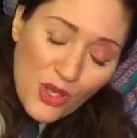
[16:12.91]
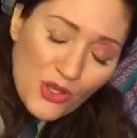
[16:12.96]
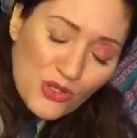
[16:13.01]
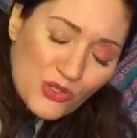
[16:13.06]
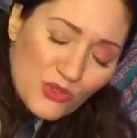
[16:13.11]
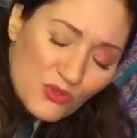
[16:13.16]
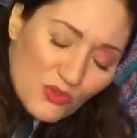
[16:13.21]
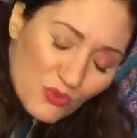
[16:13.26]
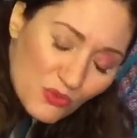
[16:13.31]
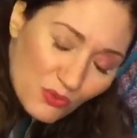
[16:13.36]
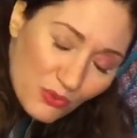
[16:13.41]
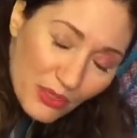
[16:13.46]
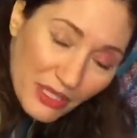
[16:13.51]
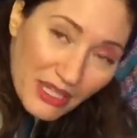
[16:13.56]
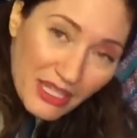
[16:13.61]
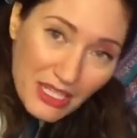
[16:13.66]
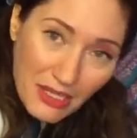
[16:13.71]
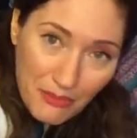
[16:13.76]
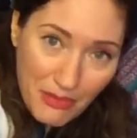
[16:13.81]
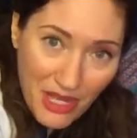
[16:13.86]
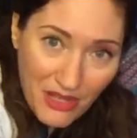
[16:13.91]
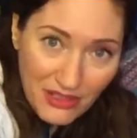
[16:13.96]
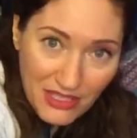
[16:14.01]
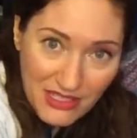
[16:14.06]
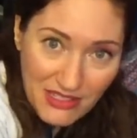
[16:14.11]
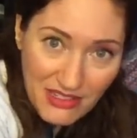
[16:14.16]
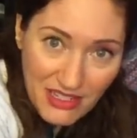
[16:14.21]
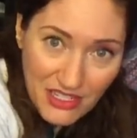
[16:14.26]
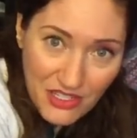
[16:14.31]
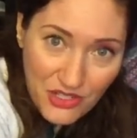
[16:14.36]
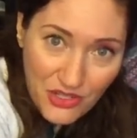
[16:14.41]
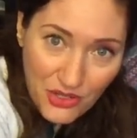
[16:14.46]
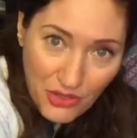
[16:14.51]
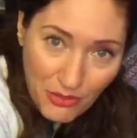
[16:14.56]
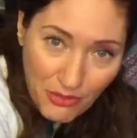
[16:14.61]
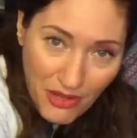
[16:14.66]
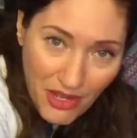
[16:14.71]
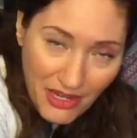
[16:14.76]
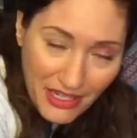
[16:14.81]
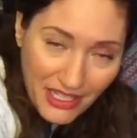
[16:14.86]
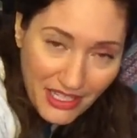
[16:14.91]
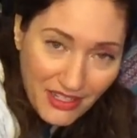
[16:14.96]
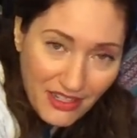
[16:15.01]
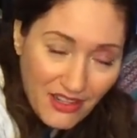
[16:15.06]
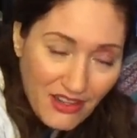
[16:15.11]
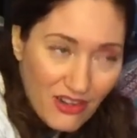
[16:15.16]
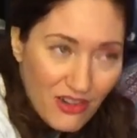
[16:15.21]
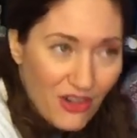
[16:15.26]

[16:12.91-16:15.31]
So it's really about listening to your body, and